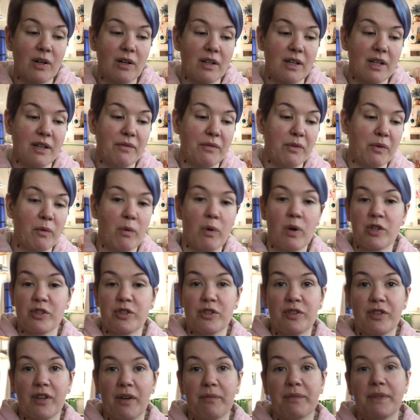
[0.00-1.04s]
If you watched
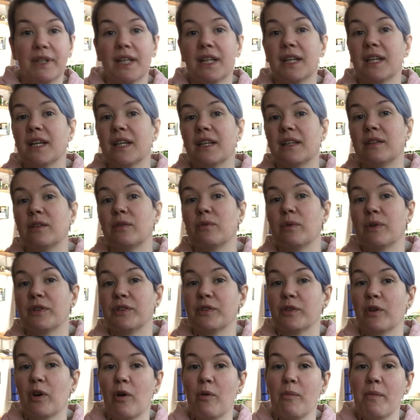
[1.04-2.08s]
something and you
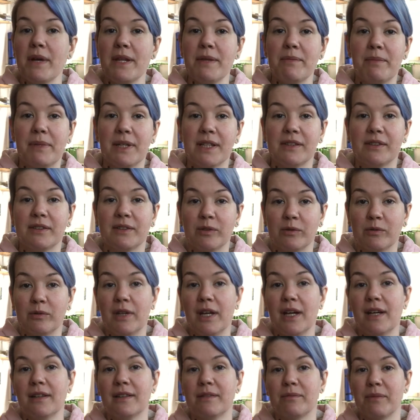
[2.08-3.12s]
want to comment, please do
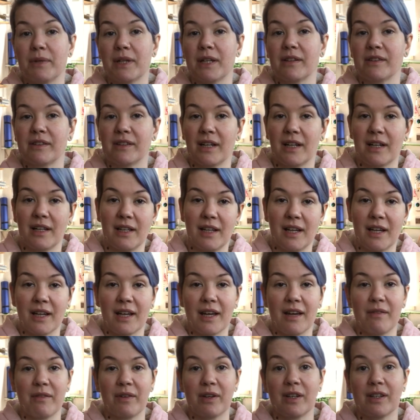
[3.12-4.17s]
that, because I
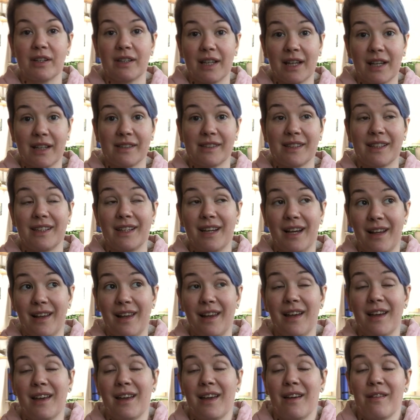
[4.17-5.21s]
like having, like I said, I
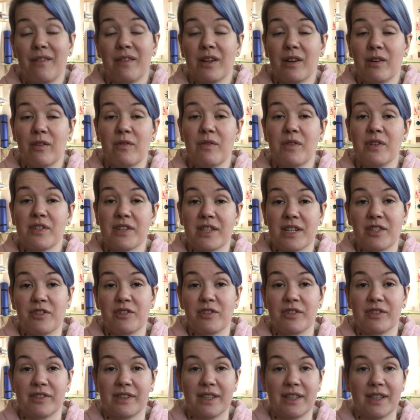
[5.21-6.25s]
like having
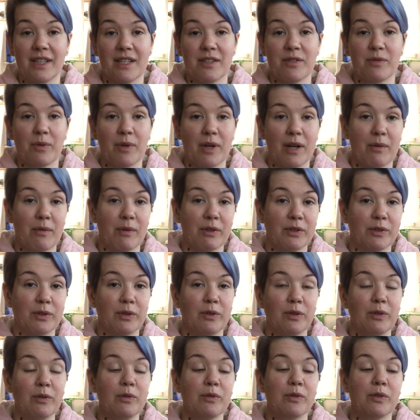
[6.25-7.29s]
conversations, and that's what I want to
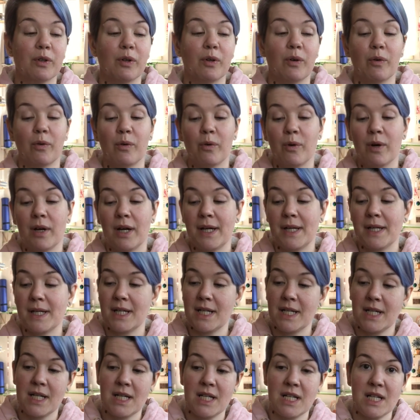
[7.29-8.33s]
do. So
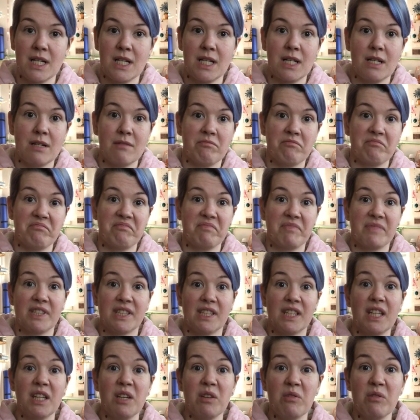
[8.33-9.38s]

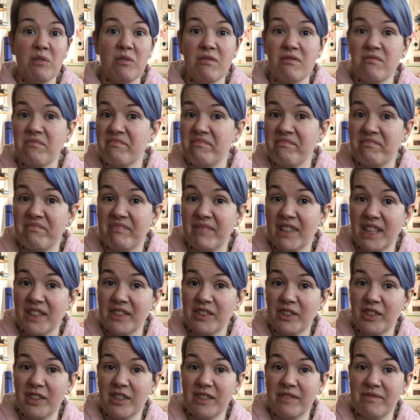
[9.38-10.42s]
see you
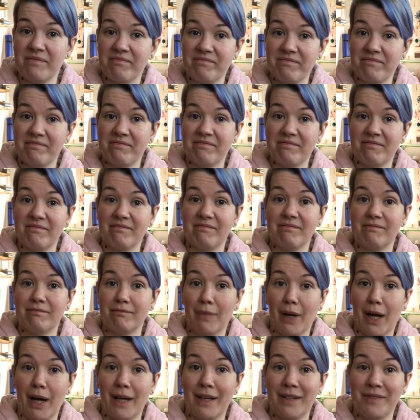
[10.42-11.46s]
later.
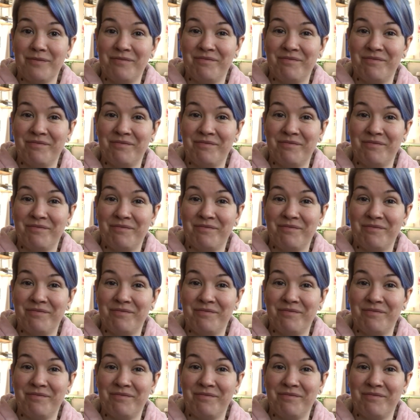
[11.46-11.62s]
Bye.